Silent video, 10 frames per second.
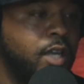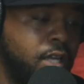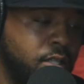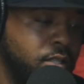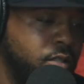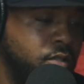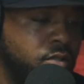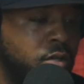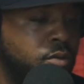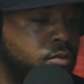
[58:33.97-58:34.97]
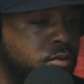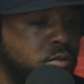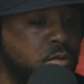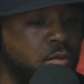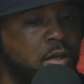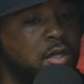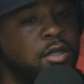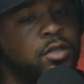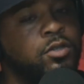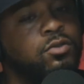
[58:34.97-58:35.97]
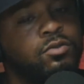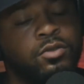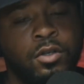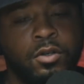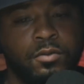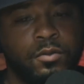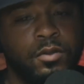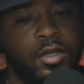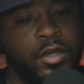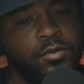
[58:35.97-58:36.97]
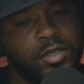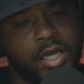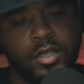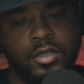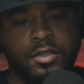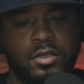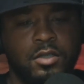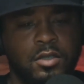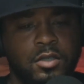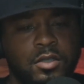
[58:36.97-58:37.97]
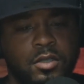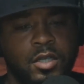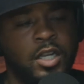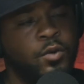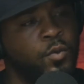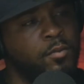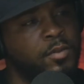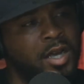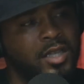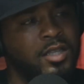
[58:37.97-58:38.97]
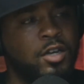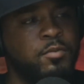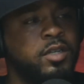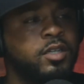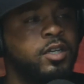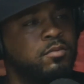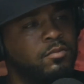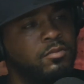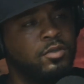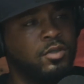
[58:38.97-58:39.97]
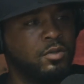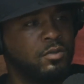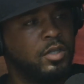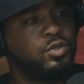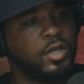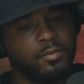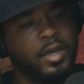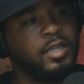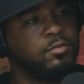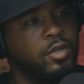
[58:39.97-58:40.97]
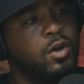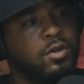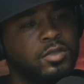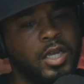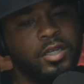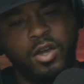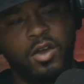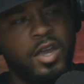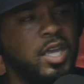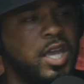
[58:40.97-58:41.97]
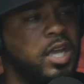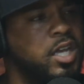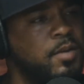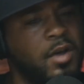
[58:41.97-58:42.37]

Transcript: And you know, one of the dudes, you know, he was like, he didn't want my other homie to come. You know, he tried to make some calls. Like, no, he can't come.